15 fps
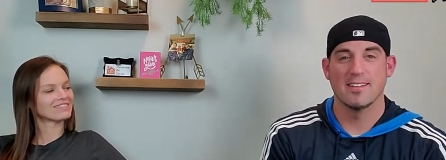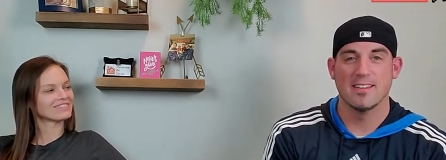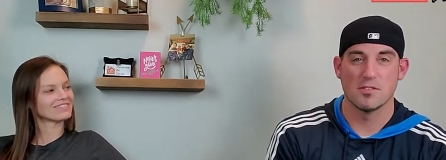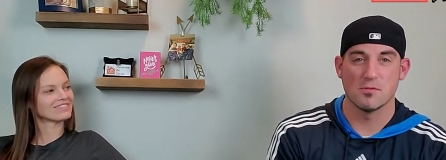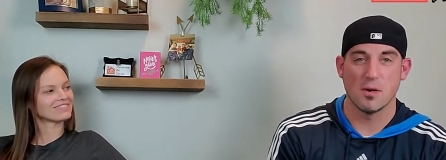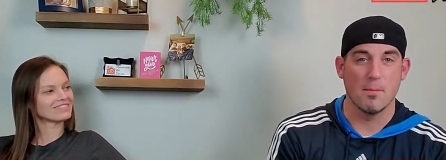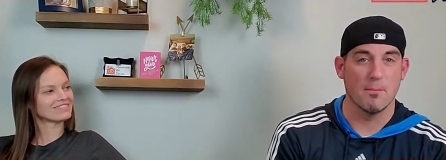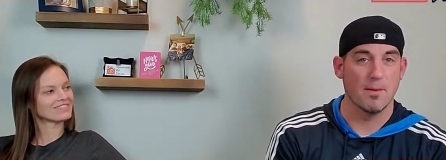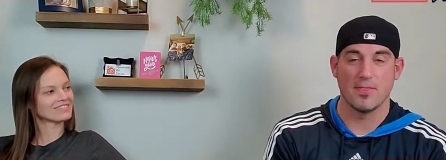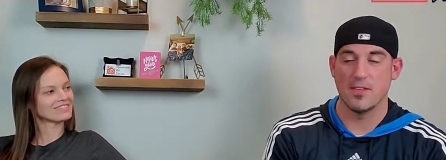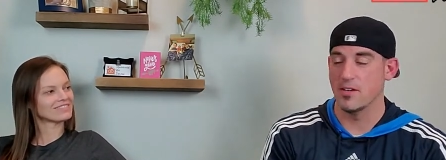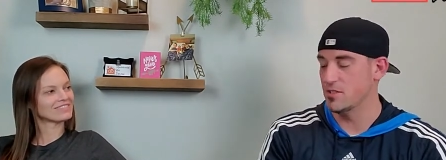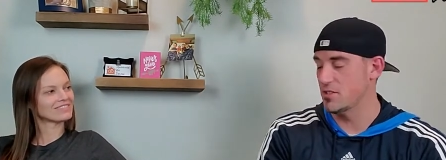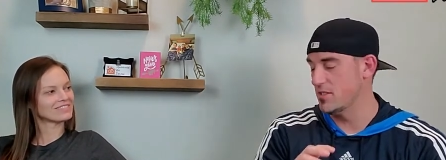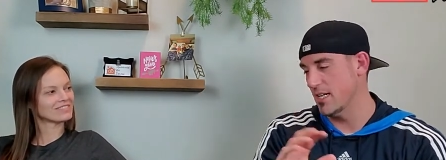Speaker 1: That's right. But
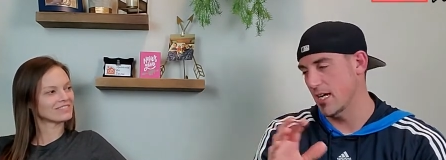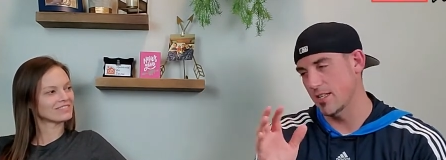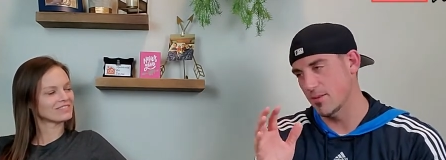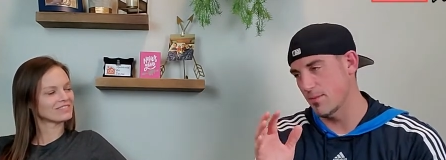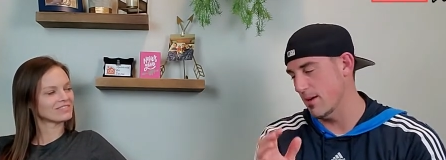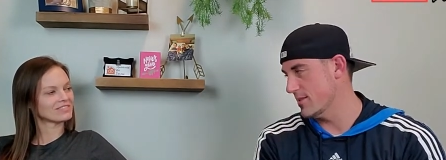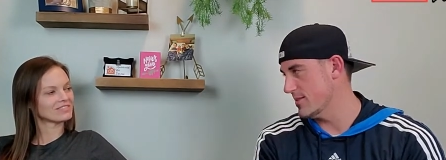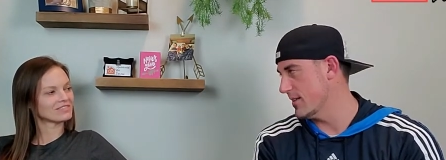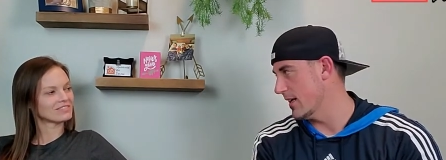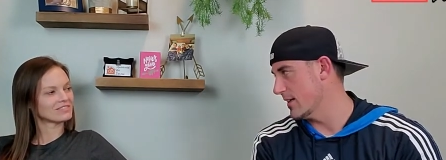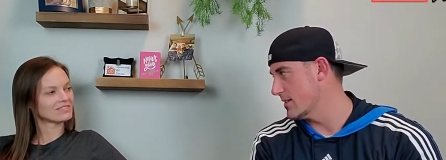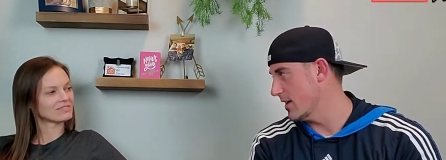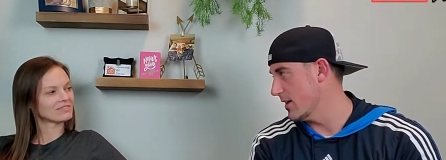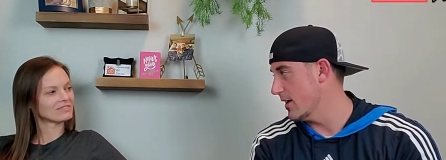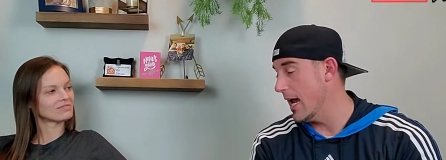there's tons about
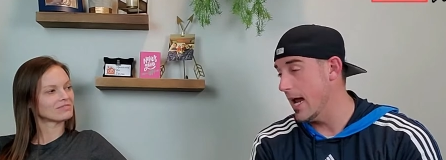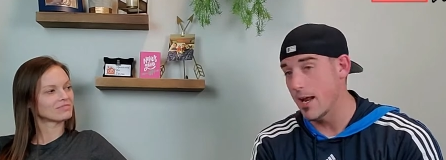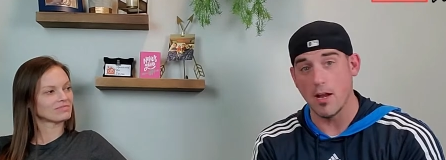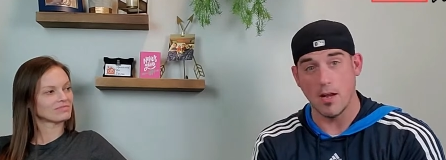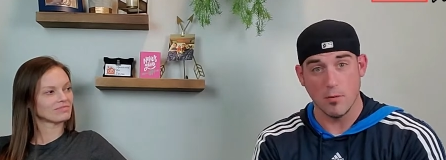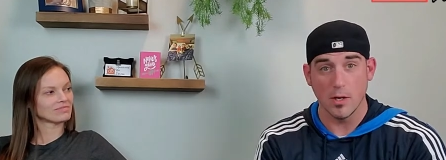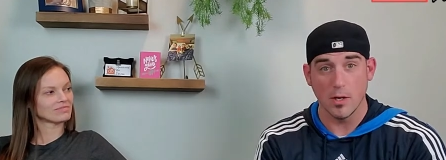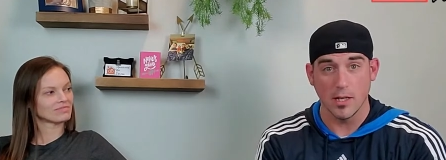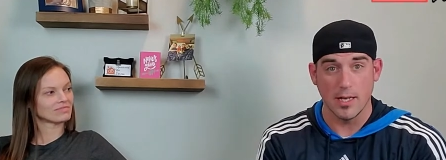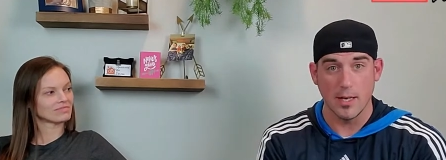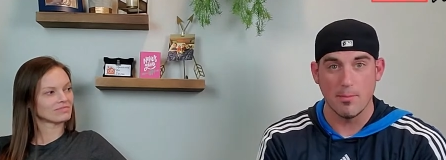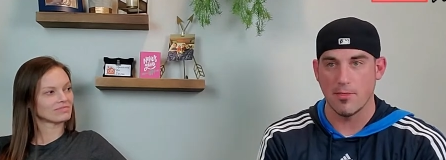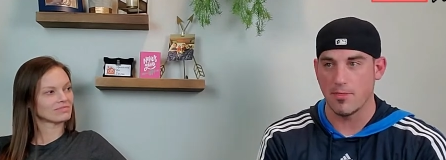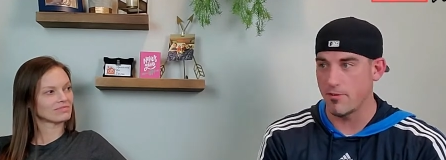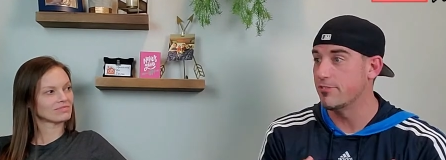sex and, and, and really
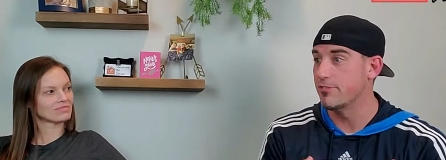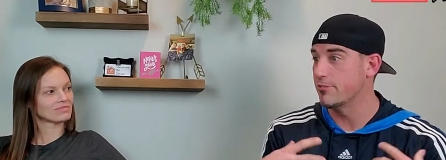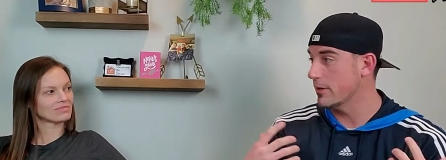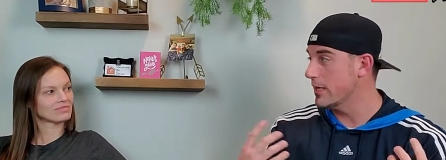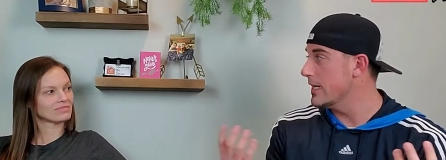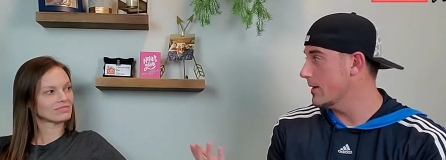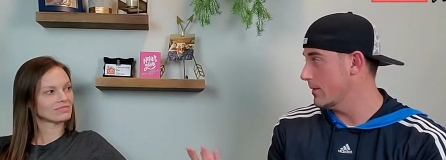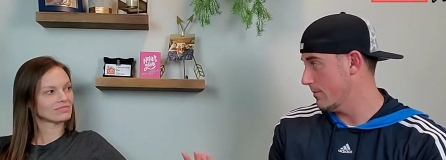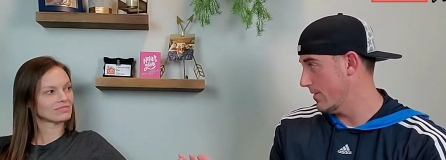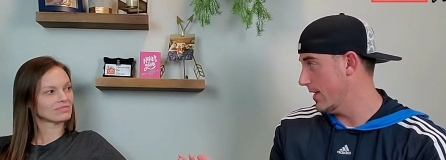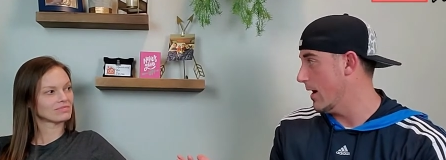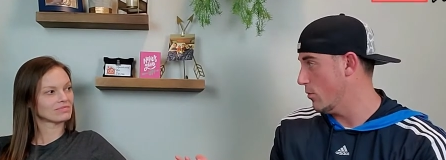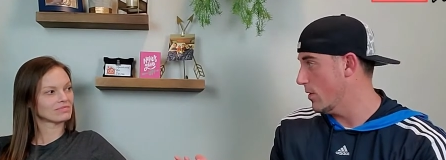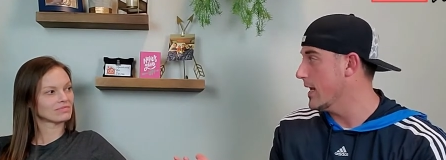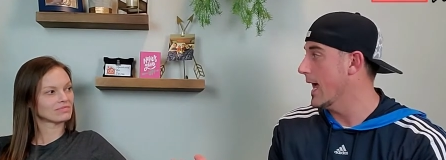about the freedom
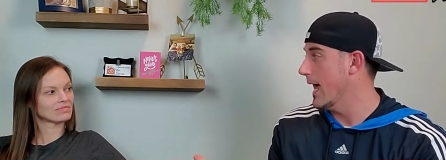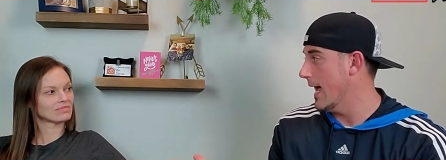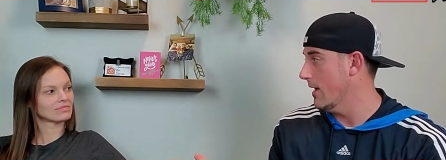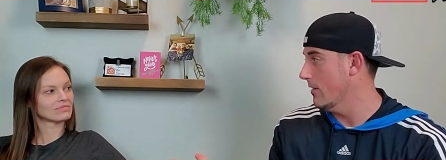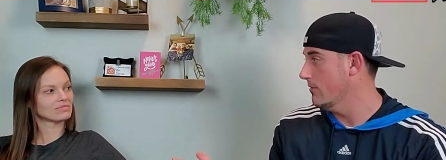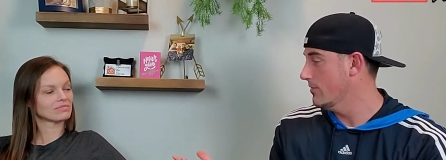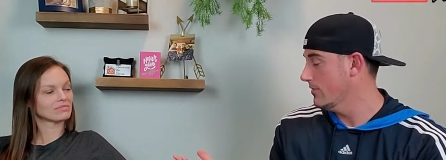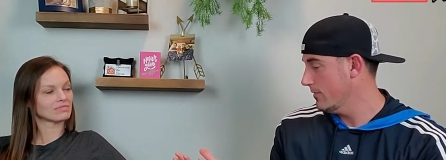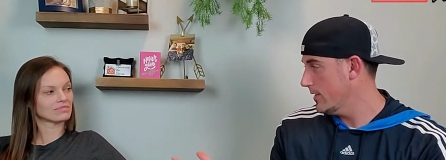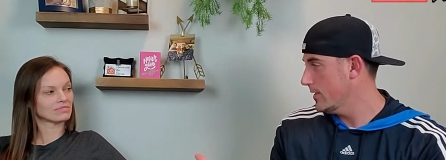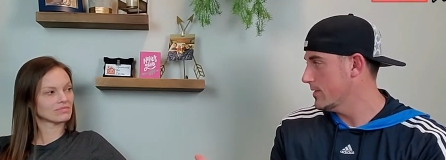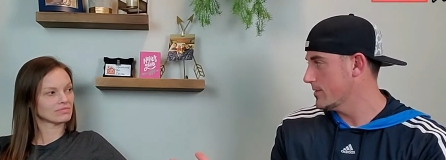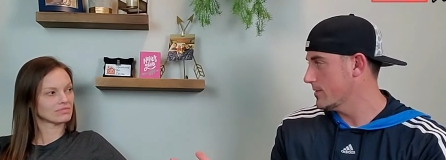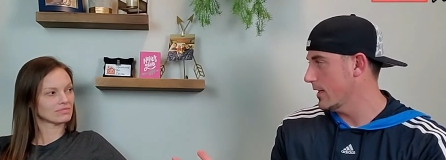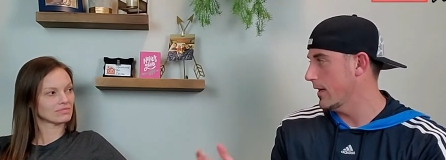that we have
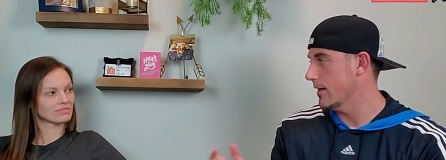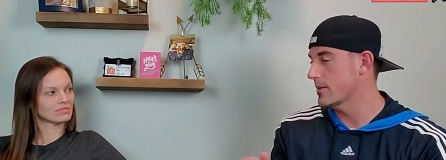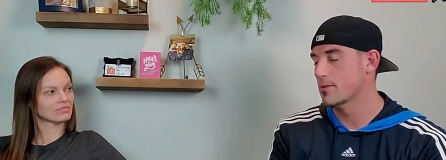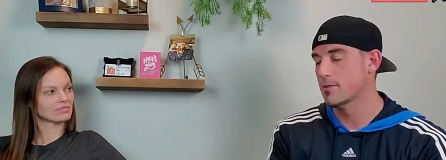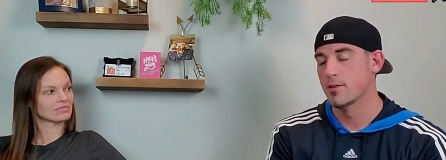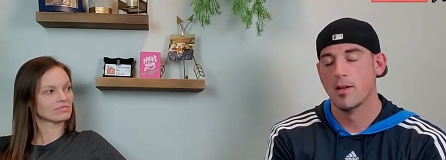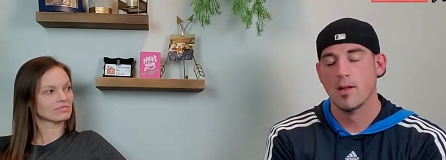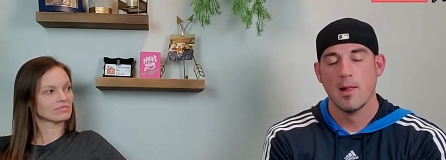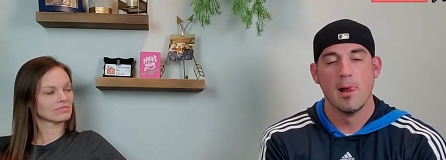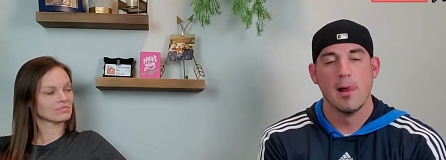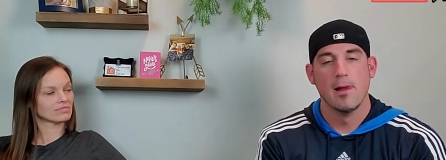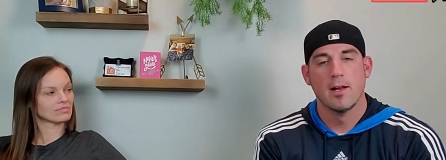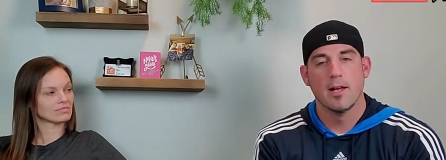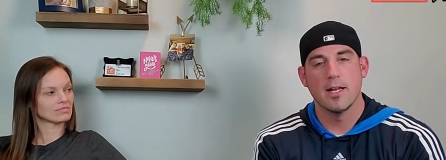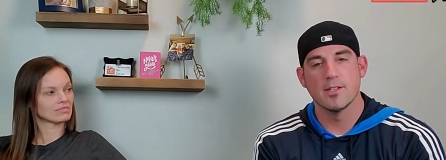in sex
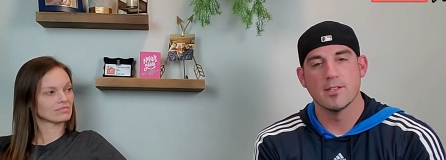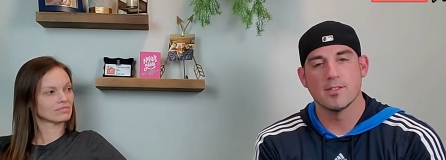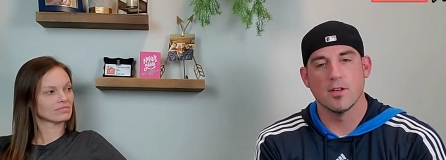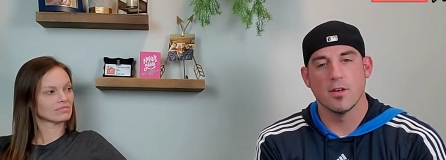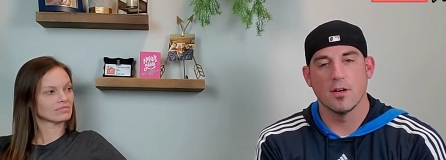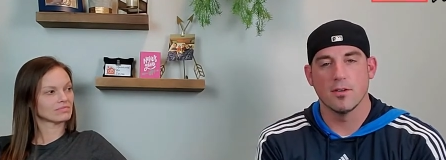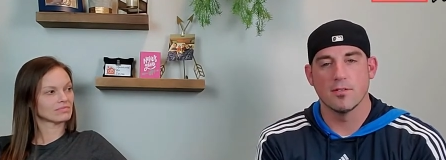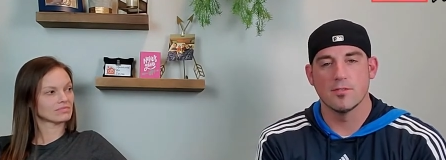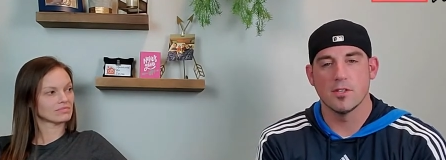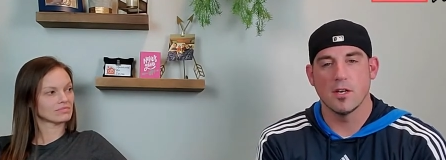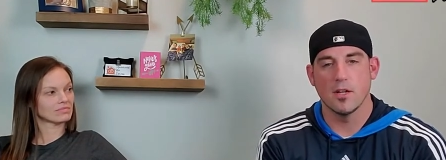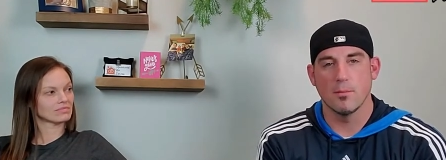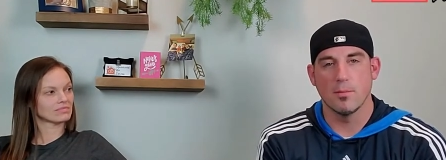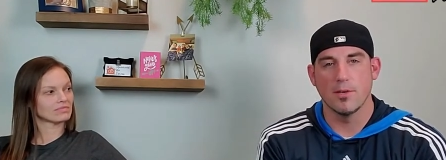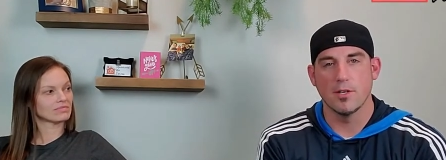in Song of
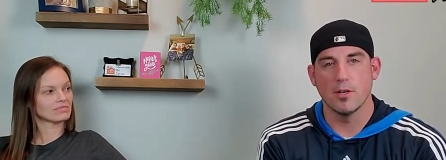Solomon.